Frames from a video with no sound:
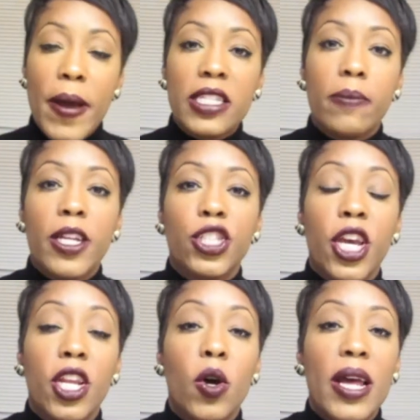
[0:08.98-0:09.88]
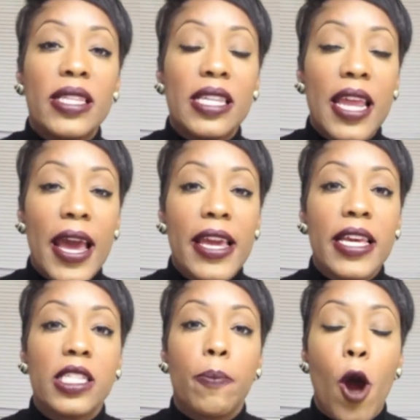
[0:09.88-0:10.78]
back to my channel and today
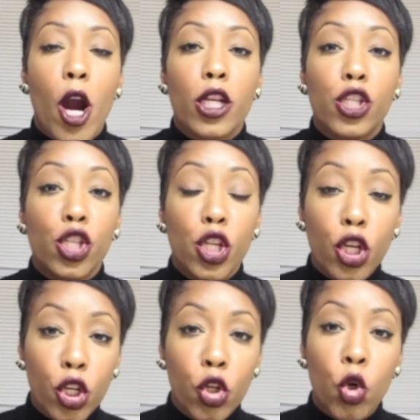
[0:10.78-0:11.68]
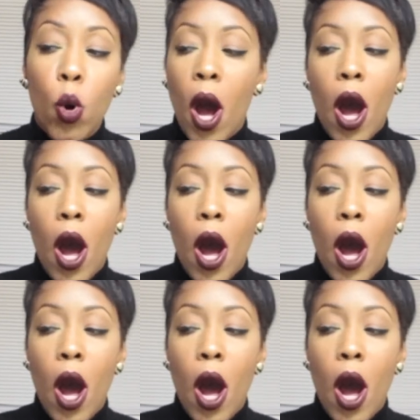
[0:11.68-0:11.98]
is part two